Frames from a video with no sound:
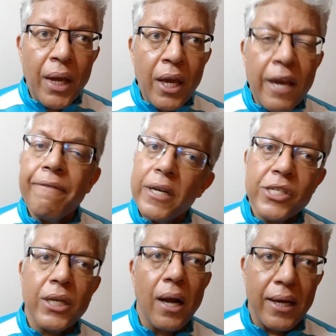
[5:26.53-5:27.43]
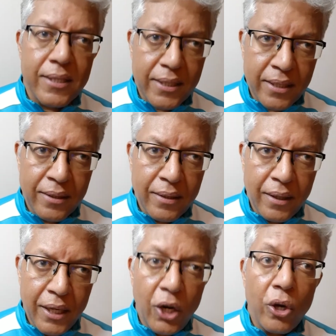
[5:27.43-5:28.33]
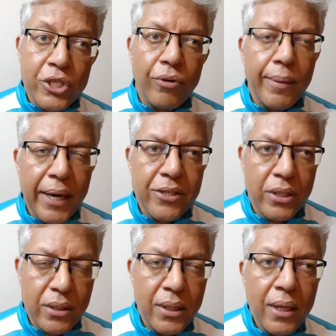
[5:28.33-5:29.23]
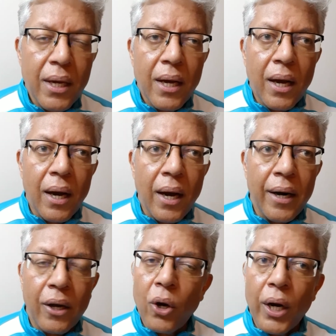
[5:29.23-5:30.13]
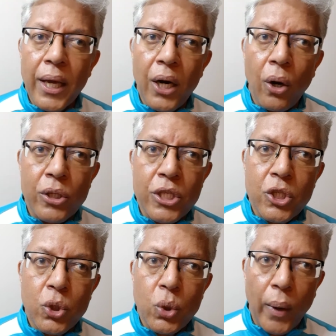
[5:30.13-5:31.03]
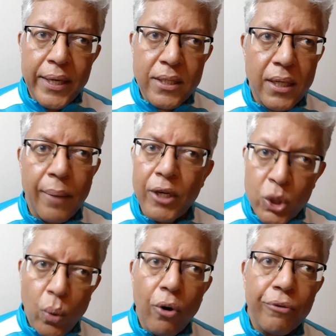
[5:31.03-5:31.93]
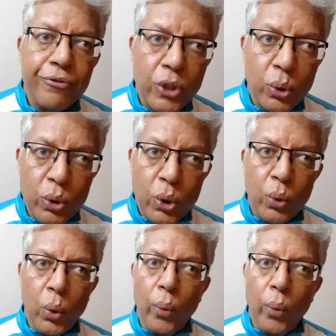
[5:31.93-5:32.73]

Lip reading: he finished last. He lost 3 matches. I recall he lost twice, 2 out of 2 to